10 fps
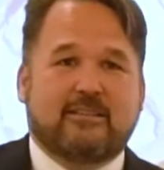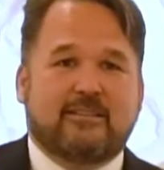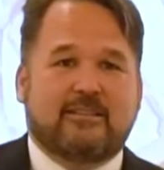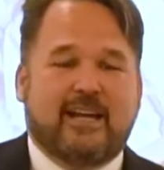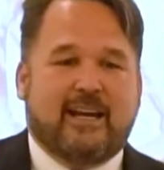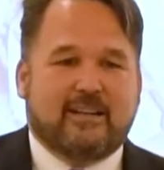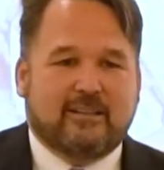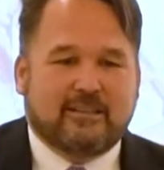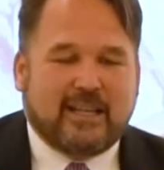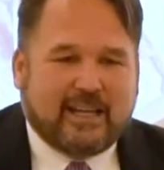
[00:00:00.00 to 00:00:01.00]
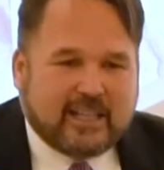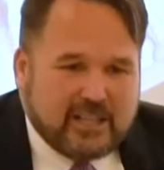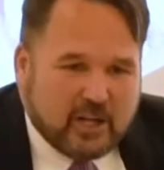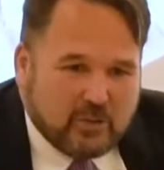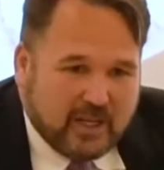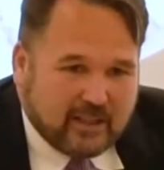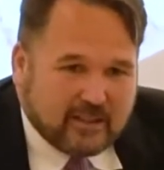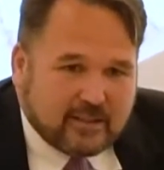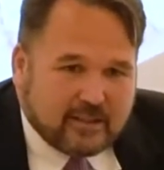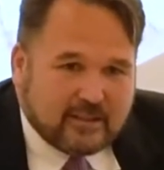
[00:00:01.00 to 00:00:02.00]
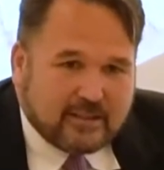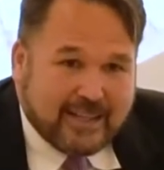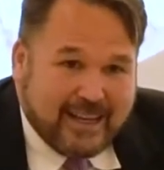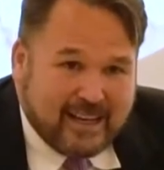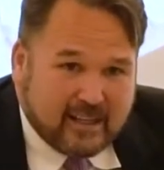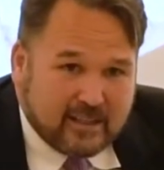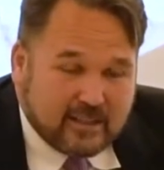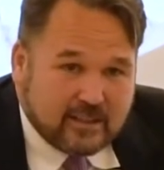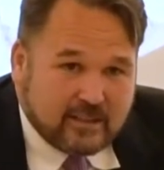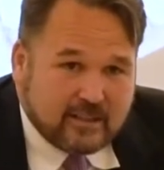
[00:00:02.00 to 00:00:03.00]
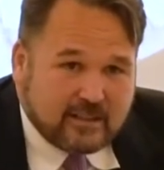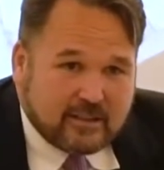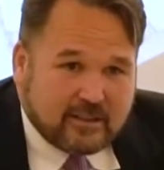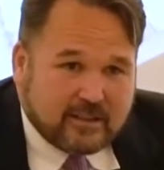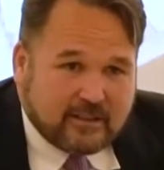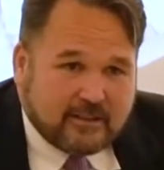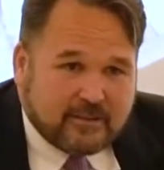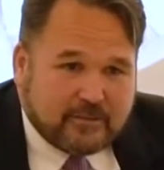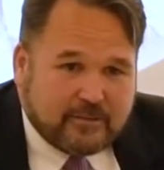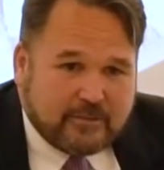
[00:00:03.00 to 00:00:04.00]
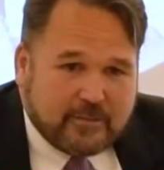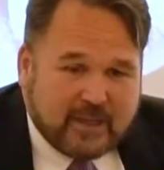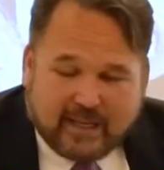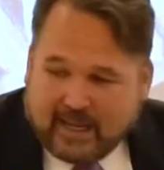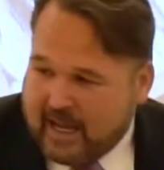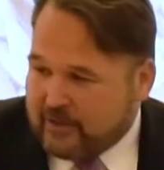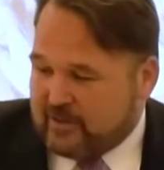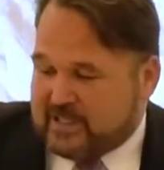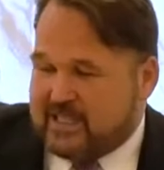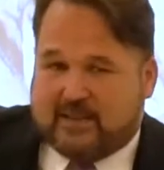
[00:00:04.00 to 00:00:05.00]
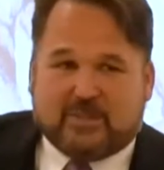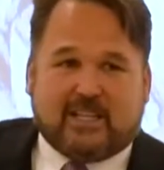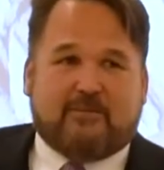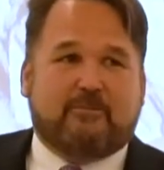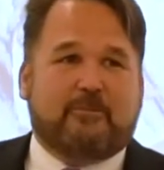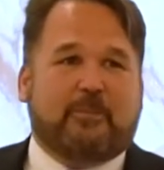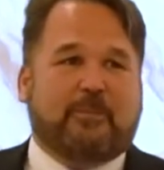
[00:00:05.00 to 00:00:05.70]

Dad, can you hear me? Dad? And Catherine steps up.